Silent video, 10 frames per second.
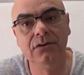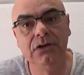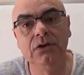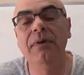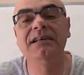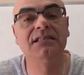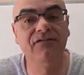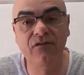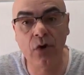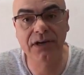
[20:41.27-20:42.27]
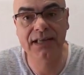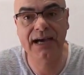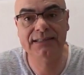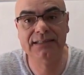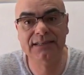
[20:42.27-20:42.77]
You must avoid
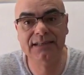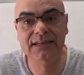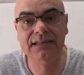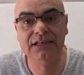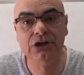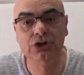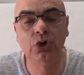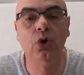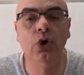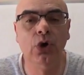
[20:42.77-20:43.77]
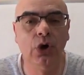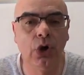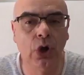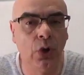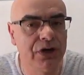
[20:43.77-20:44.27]
that. So,
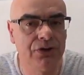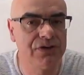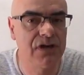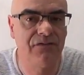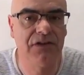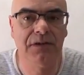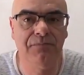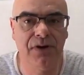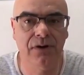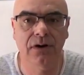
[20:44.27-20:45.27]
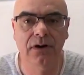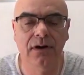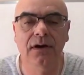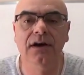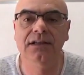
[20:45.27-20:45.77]
look at yourself in the mirror
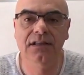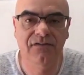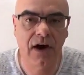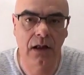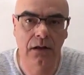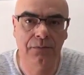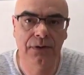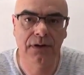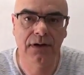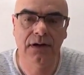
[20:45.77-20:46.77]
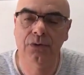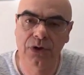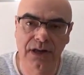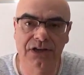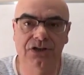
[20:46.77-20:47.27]
and develop a
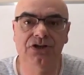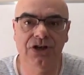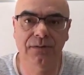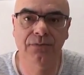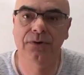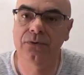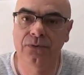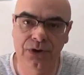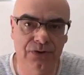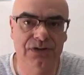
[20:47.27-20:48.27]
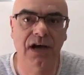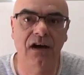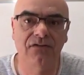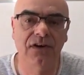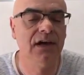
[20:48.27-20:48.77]
relationship with
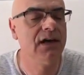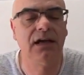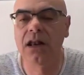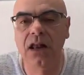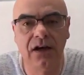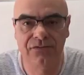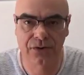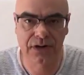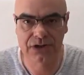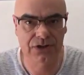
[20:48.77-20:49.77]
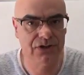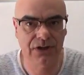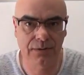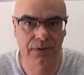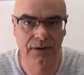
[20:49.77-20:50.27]
yourself, a love relationship.
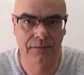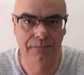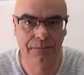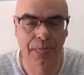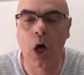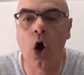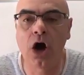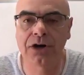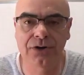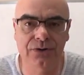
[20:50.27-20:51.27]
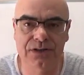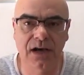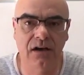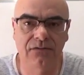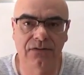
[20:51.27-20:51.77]
Honor
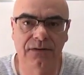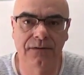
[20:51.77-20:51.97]
yourself.